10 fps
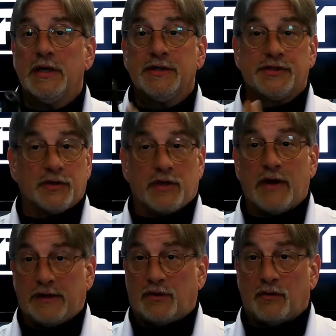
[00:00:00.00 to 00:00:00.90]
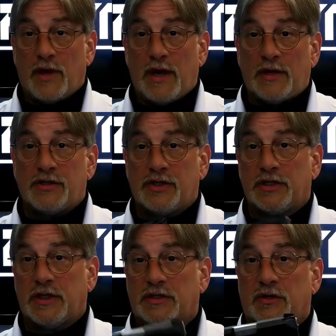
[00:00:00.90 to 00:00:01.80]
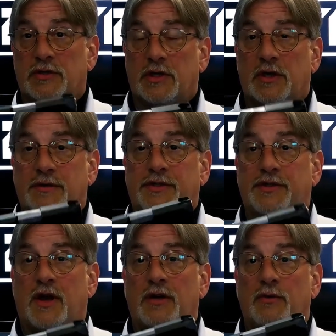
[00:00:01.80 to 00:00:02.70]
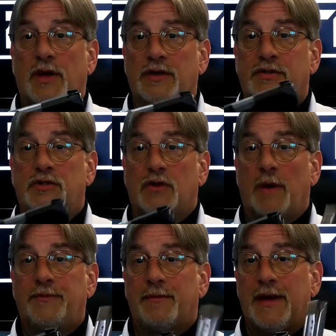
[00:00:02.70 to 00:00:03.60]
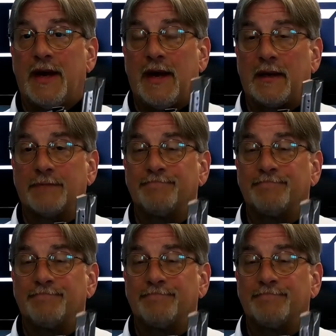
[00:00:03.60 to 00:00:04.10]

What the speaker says: So they're at the range and they turn the gun sideways to drop the mag.